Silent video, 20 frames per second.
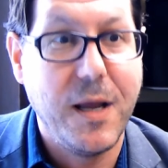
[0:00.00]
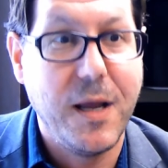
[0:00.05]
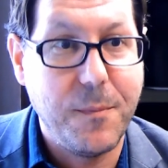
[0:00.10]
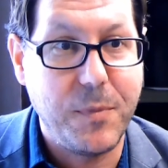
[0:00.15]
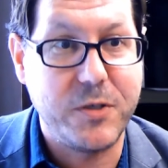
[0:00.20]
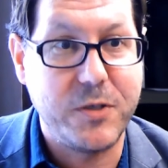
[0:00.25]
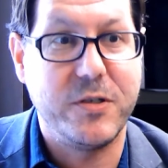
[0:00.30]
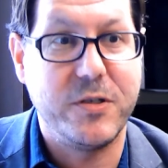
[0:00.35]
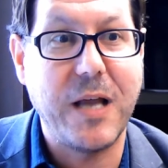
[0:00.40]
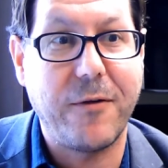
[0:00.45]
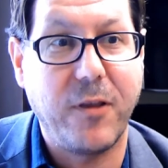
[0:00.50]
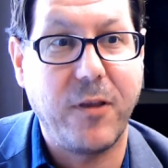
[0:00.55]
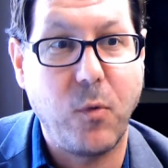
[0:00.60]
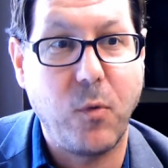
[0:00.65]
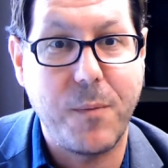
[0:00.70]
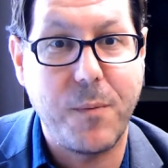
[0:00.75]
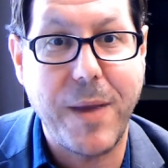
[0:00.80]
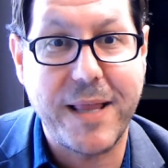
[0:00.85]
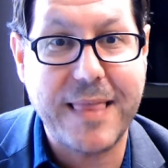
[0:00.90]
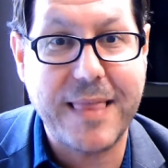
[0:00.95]
But you definitely
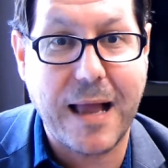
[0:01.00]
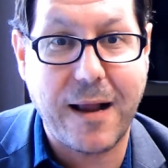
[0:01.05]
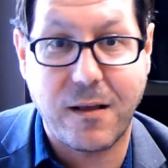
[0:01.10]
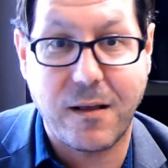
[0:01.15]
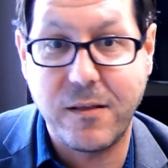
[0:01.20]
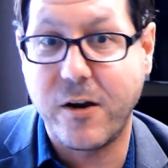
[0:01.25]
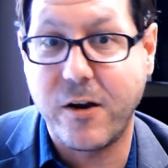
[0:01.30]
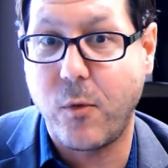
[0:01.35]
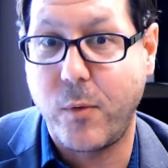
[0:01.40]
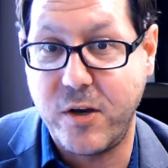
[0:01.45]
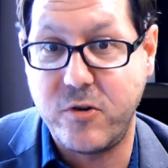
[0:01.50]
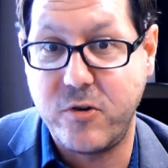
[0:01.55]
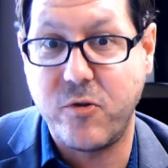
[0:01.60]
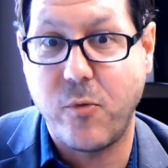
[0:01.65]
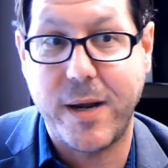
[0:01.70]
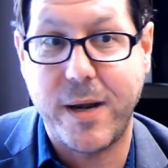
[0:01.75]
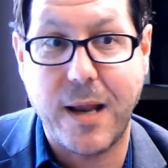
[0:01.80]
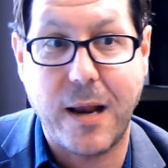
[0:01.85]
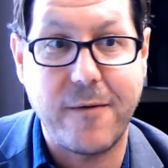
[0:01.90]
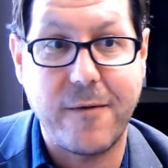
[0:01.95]
want to make that clear when you do
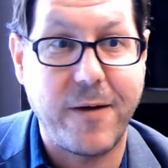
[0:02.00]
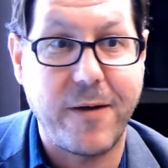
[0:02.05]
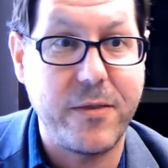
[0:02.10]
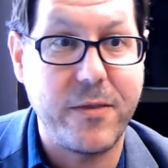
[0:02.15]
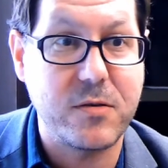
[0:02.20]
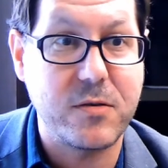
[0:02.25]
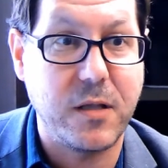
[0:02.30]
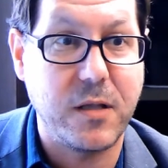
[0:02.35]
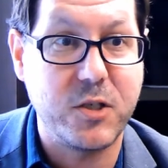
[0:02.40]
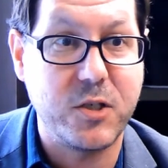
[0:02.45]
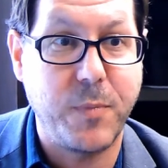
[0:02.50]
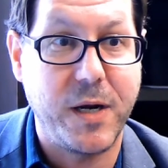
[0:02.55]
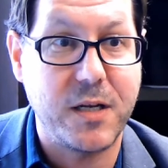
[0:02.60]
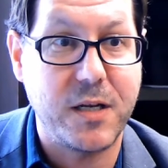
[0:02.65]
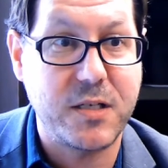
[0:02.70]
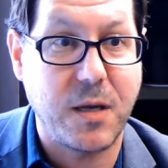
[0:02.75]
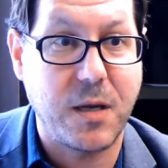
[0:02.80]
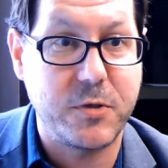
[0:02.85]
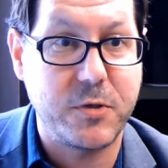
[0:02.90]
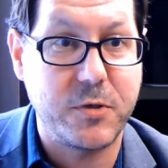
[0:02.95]
identify those linchpin
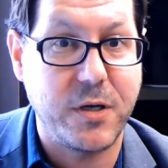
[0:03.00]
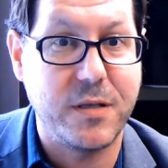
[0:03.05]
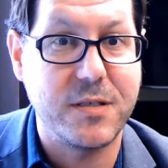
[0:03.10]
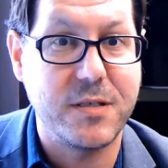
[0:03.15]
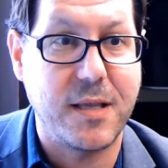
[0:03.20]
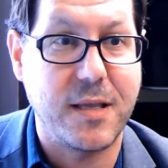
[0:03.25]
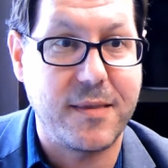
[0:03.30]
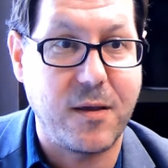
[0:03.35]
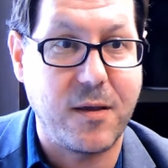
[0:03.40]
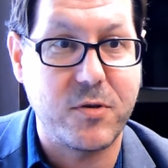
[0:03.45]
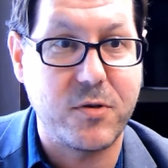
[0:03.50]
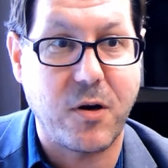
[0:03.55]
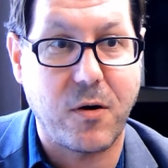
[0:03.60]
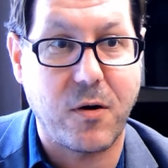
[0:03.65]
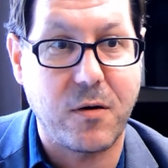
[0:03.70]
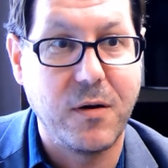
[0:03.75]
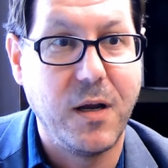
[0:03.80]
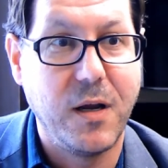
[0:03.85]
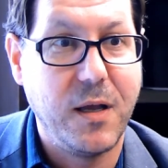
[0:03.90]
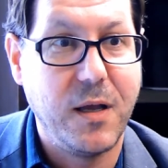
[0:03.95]
assumptions, that those
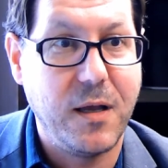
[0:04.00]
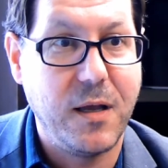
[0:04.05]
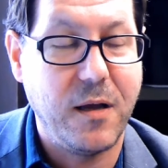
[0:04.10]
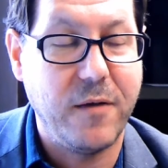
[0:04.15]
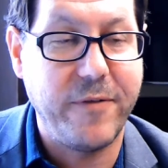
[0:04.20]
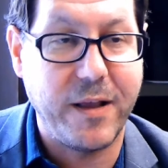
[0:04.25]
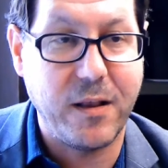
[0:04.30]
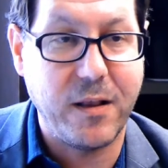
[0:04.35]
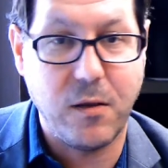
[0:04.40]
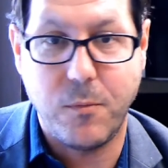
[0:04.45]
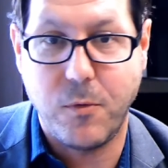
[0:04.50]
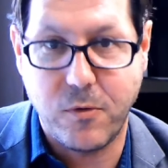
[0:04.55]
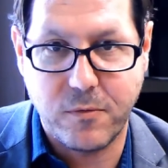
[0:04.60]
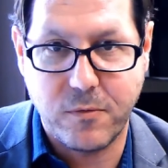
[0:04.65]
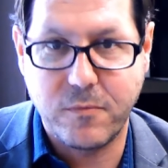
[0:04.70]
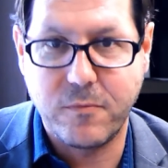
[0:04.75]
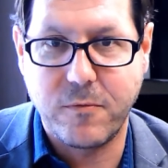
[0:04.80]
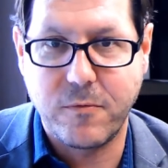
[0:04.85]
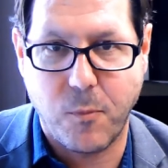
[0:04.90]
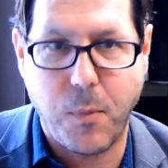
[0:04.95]
are available
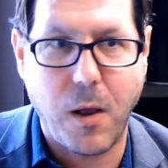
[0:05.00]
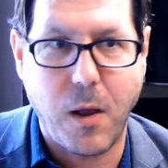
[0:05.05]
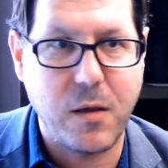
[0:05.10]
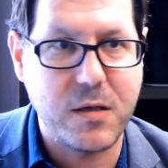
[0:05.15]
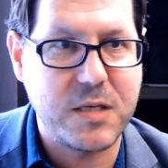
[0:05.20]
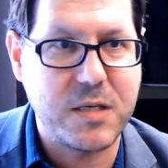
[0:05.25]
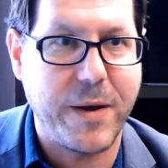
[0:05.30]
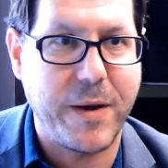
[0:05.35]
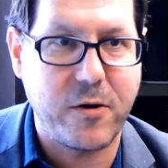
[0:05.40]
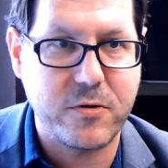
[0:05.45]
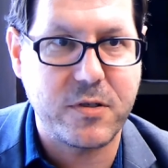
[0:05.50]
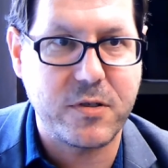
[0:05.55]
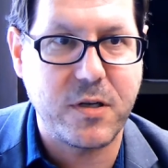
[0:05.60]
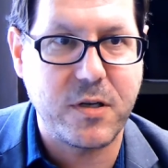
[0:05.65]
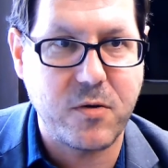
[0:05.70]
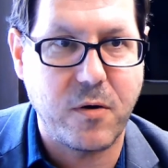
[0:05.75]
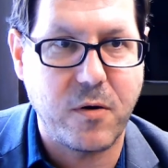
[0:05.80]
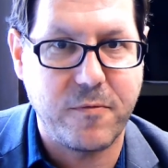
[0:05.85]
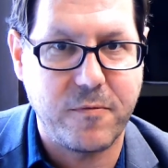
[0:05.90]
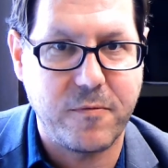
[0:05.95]
for policymakers to
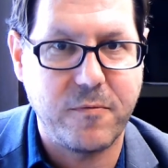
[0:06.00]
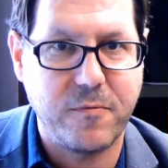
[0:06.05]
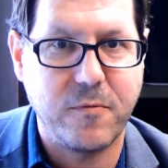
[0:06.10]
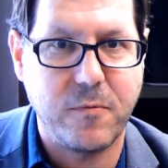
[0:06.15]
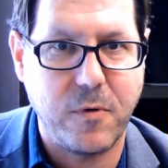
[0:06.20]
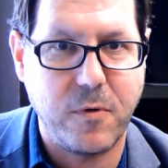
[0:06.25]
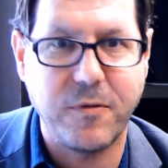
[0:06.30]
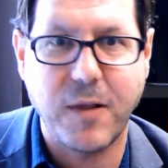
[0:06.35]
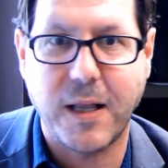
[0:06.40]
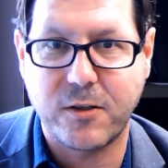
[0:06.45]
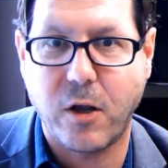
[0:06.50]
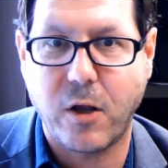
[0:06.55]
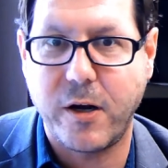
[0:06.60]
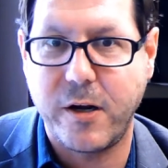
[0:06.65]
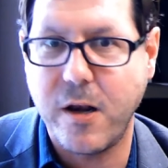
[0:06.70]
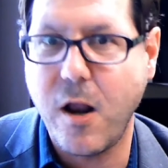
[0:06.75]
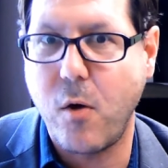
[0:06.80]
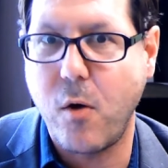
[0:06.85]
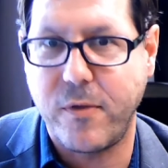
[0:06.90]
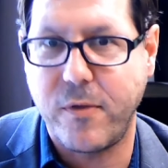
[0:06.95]
sort of reflect on and
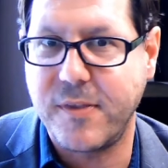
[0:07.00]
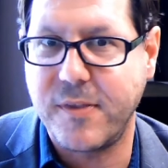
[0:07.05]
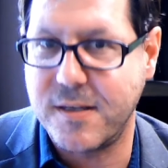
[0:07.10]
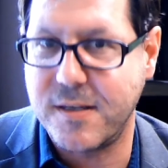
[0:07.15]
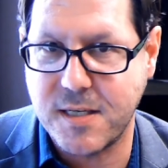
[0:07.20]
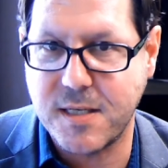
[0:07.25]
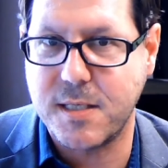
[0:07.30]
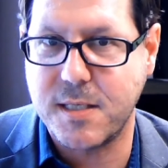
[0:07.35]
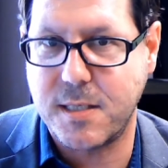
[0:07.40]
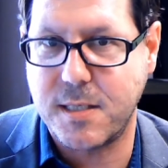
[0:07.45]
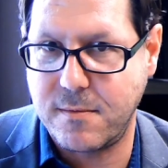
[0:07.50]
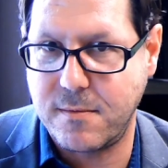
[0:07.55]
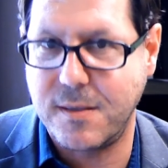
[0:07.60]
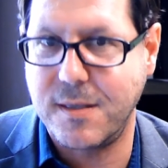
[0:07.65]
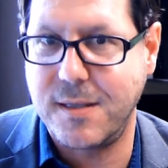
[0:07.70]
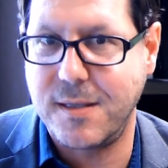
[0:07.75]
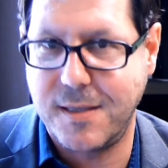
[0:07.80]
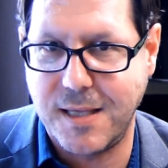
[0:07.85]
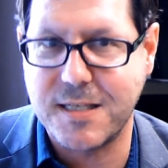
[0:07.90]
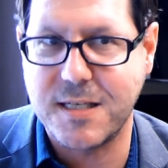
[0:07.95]
know that this
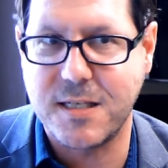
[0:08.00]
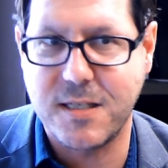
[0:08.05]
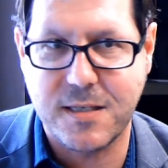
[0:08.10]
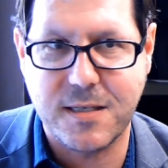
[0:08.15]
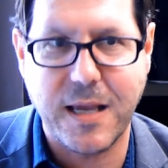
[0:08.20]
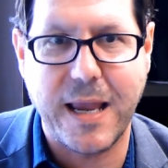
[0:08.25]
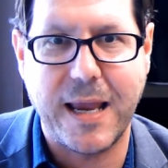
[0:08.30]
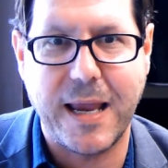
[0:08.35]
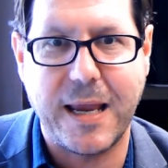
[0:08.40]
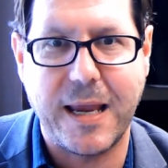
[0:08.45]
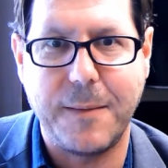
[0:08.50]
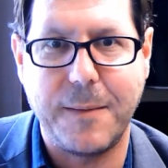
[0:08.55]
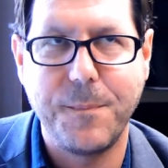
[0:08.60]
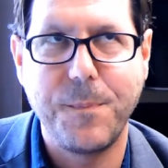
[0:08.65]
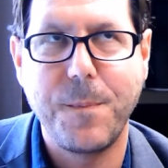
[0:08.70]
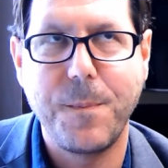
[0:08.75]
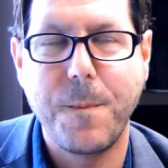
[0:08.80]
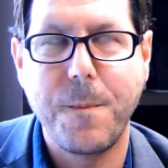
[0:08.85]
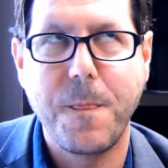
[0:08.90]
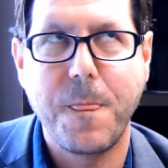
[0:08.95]
is a
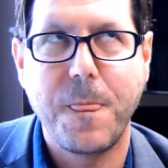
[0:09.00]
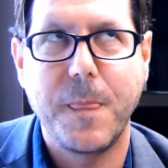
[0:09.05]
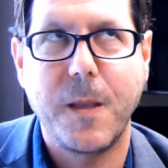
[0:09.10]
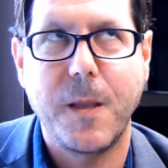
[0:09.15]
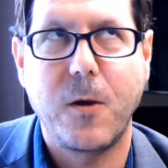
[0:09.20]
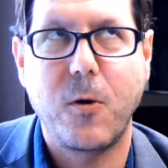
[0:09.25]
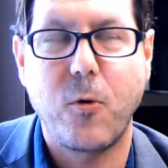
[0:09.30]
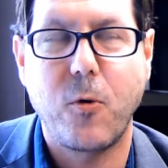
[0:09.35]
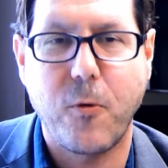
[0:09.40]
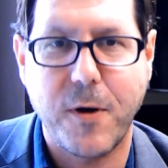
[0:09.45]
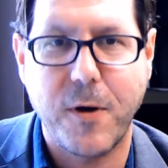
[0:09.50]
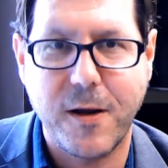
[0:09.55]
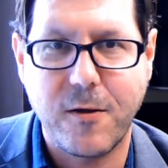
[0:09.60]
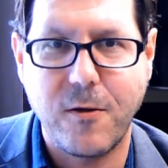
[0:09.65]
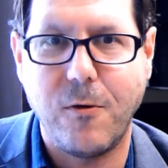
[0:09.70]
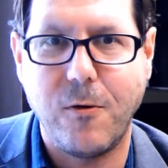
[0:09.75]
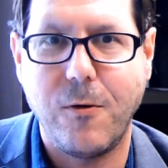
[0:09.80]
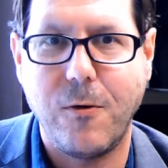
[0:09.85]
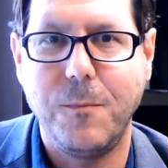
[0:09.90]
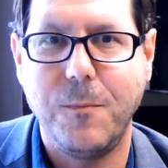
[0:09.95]

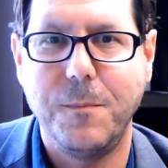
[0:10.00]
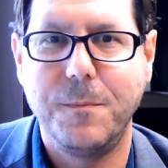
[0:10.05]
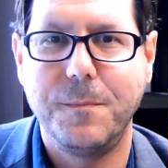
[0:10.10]
critical